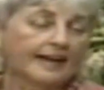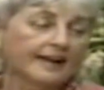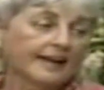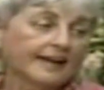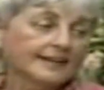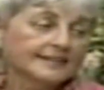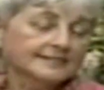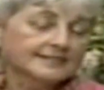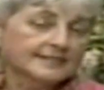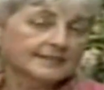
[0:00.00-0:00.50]
And
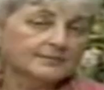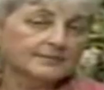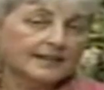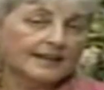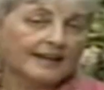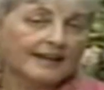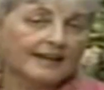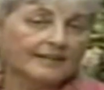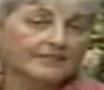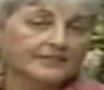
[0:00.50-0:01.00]
I seem to
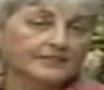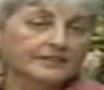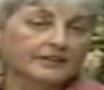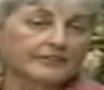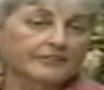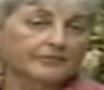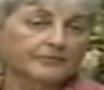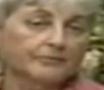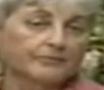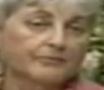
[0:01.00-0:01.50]
have
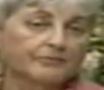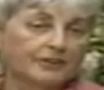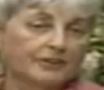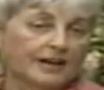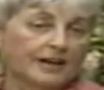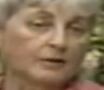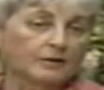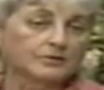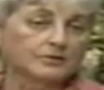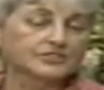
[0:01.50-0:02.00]
enough
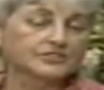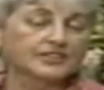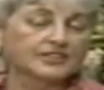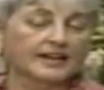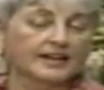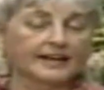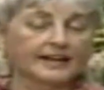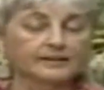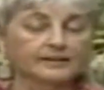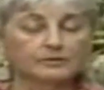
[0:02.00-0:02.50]
flowers
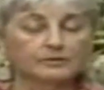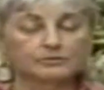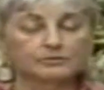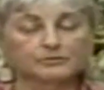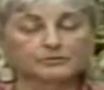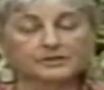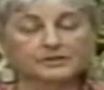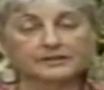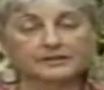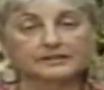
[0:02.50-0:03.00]
that I
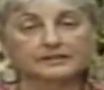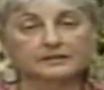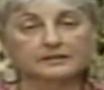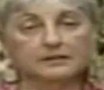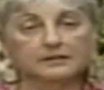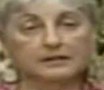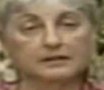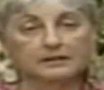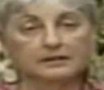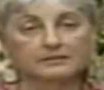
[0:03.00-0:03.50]
don't really
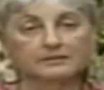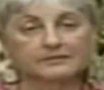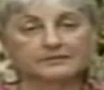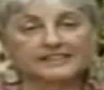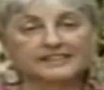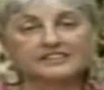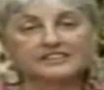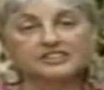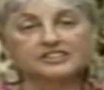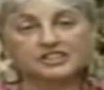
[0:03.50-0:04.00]

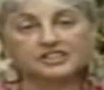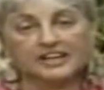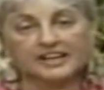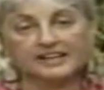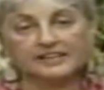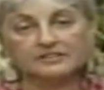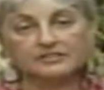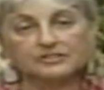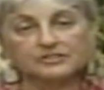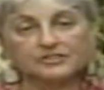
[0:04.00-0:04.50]
need to
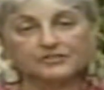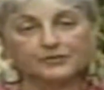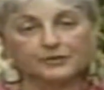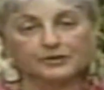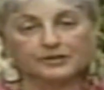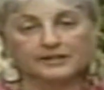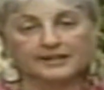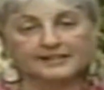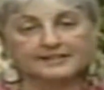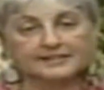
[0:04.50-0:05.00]
change the
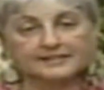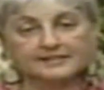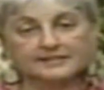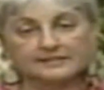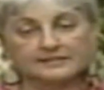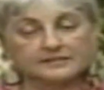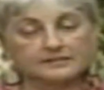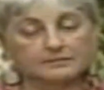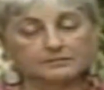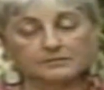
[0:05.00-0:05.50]
fertilizing
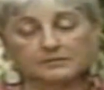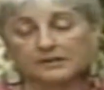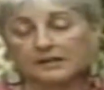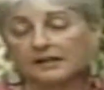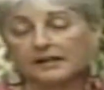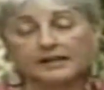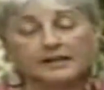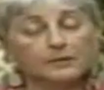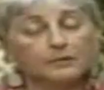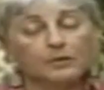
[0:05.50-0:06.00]
system.
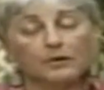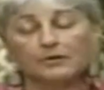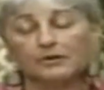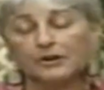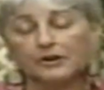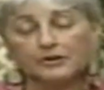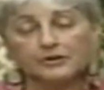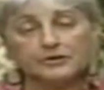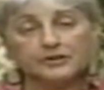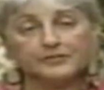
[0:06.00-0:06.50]
It
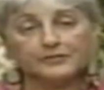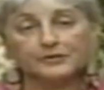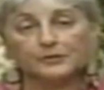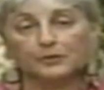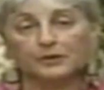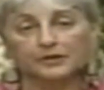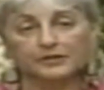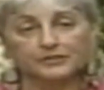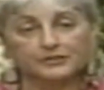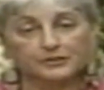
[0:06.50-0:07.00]
won't hurt if you
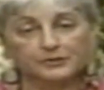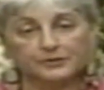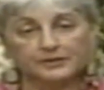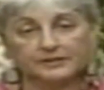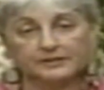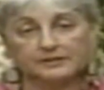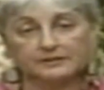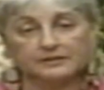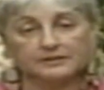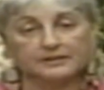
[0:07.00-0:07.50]
want to do
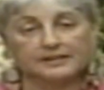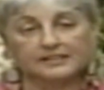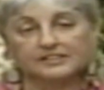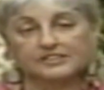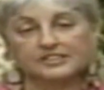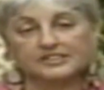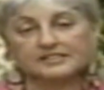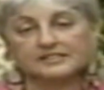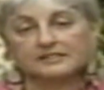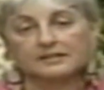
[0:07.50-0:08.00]
it. It
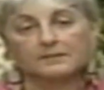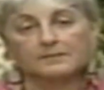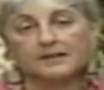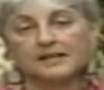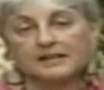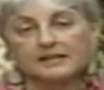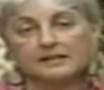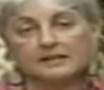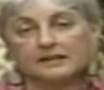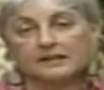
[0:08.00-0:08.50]
just, to
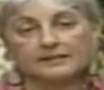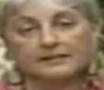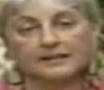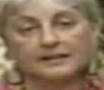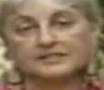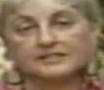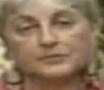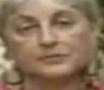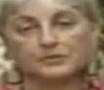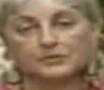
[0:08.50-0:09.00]
me, it
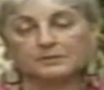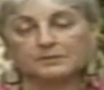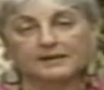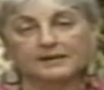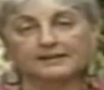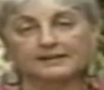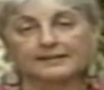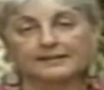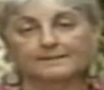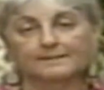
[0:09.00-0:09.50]
doesn't really
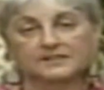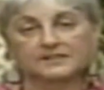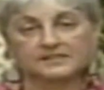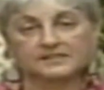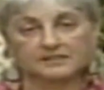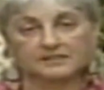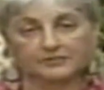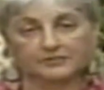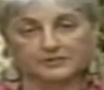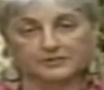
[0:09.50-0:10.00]
make that
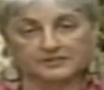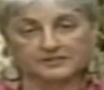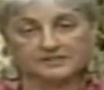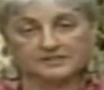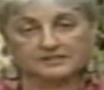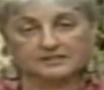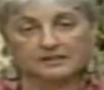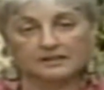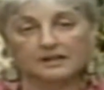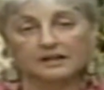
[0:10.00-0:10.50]
much
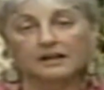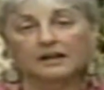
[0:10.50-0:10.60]
difference.